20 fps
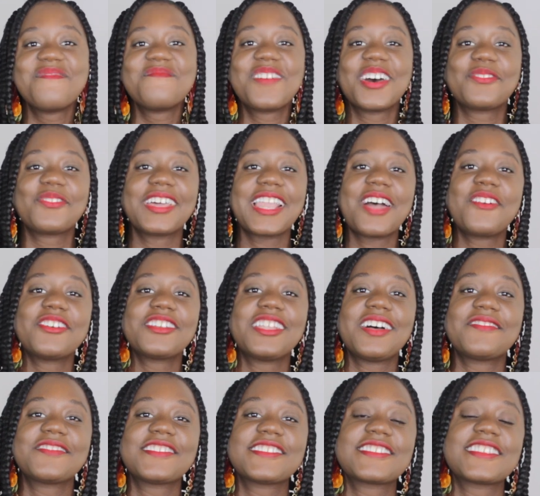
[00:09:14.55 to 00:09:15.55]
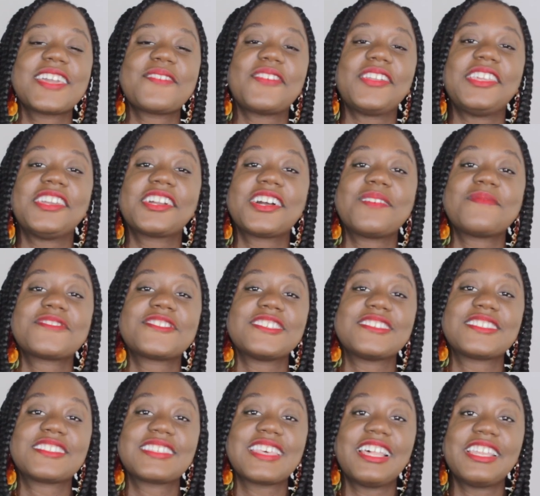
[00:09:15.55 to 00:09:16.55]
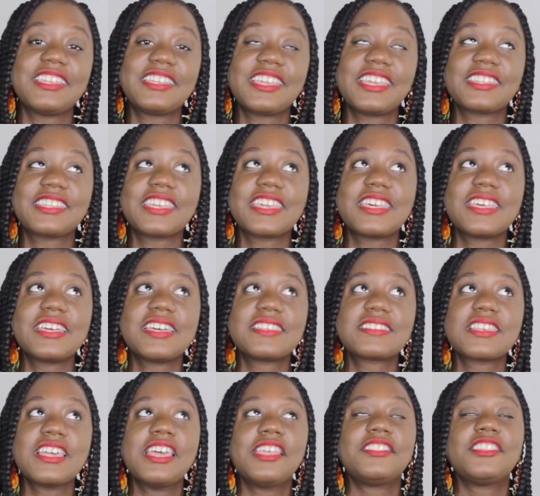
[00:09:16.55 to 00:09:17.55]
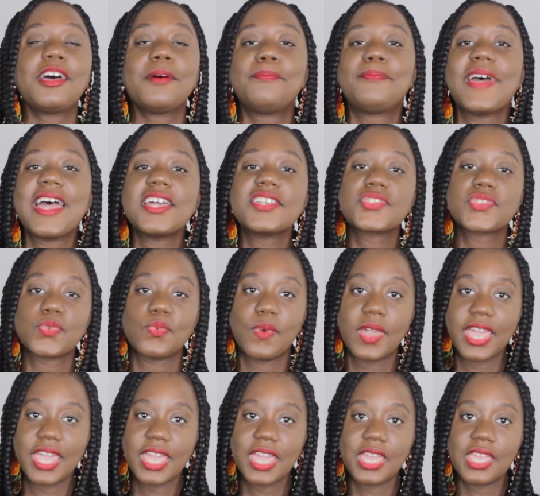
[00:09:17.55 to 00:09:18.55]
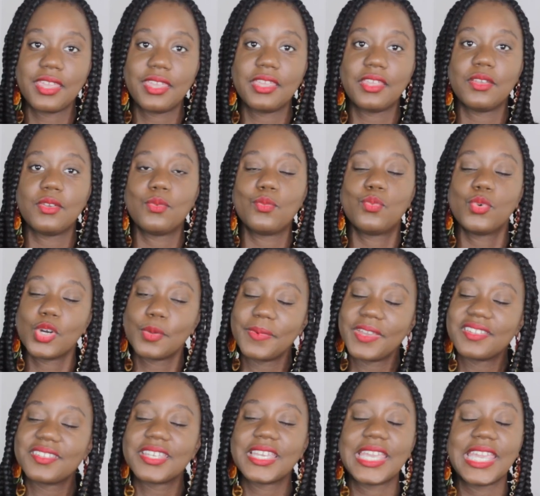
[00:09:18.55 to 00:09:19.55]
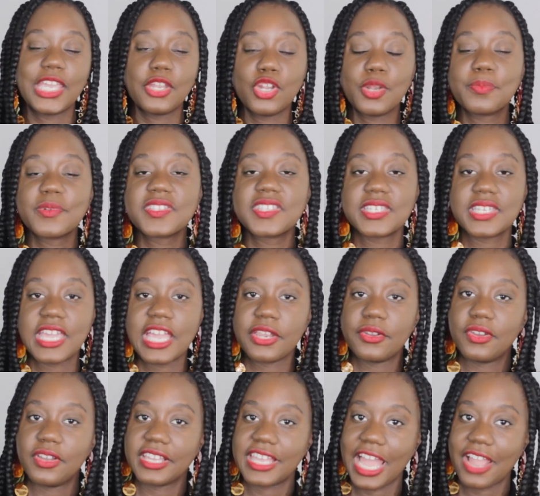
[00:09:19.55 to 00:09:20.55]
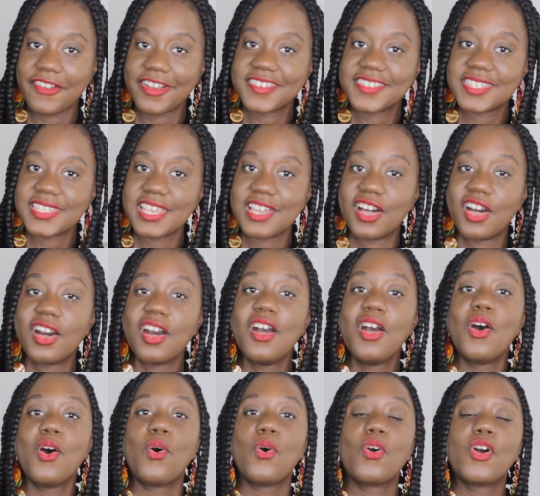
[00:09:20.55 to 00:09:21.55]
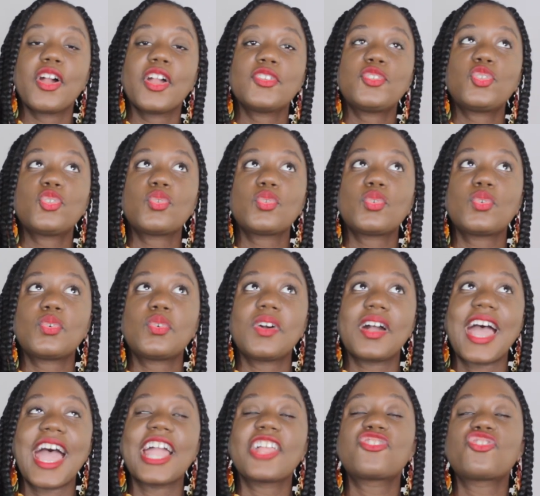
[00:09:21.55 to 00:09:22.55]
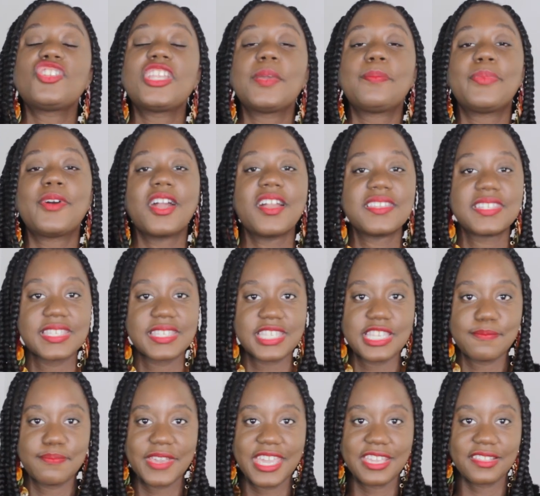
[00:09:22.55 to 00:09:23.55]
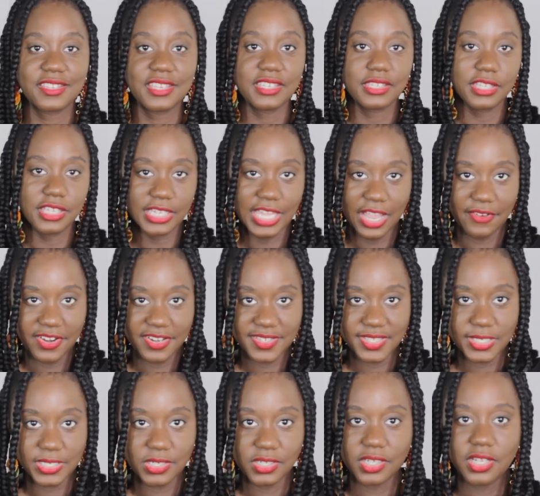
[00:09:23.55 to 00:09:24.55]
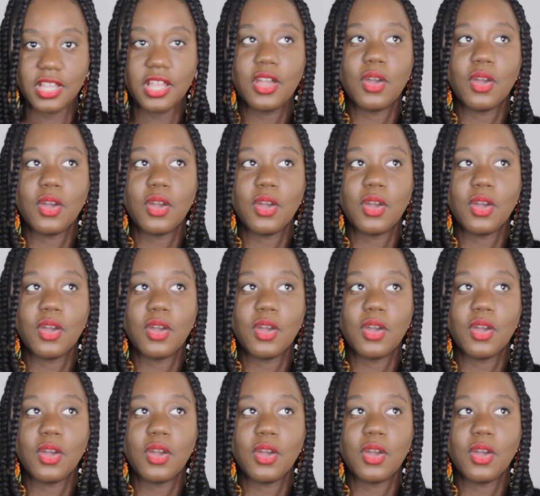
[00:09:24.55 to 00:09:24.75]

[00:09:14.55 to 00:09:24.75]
But what I would love to say when it comes to selling it is the best way will be to either put together a garage sale or to actually participate in a garage sale.